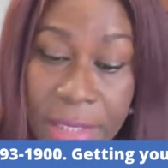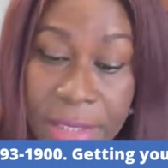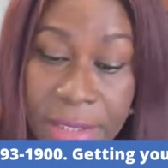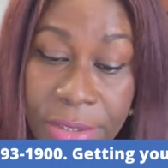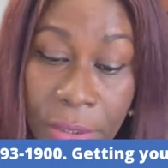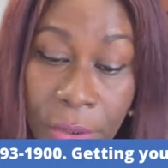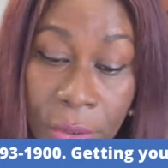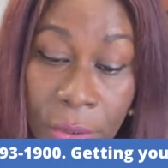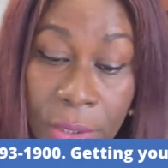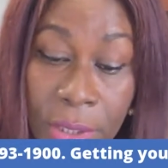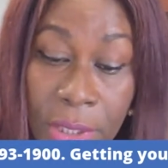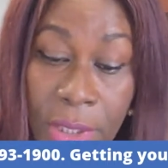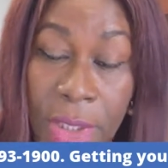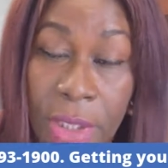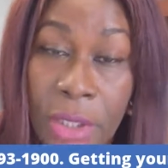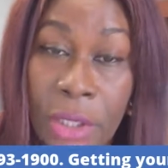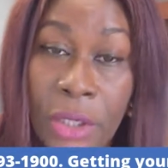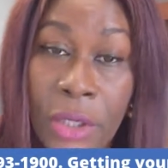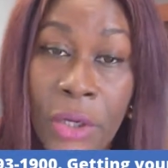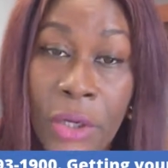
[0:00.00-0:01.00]
So
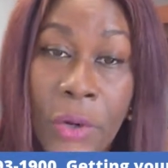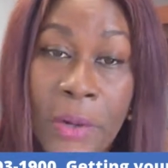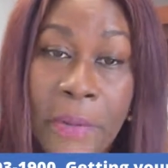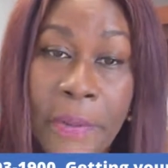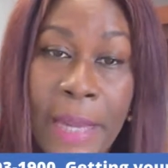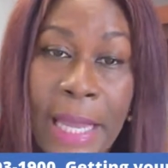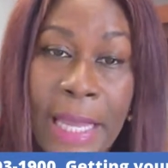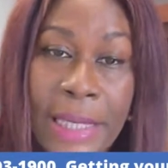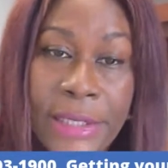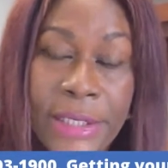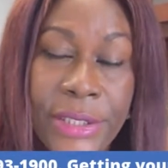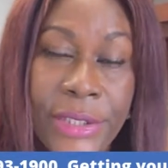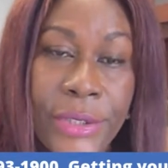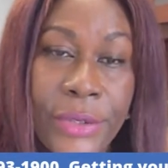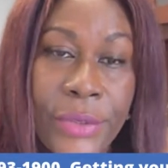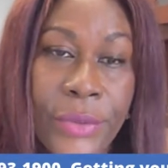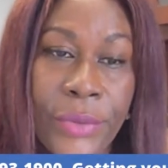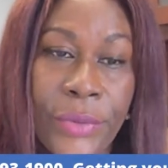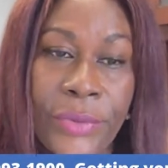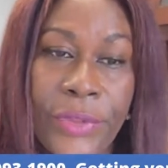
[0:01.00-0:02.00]
going back
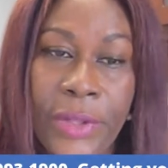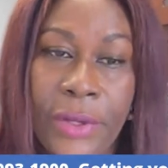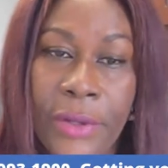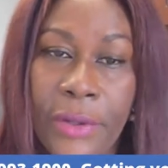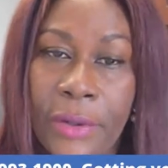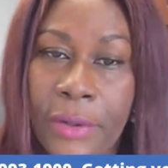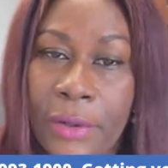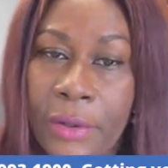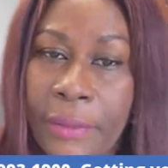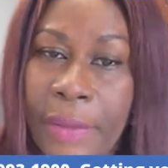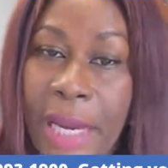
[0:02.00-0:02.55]
to the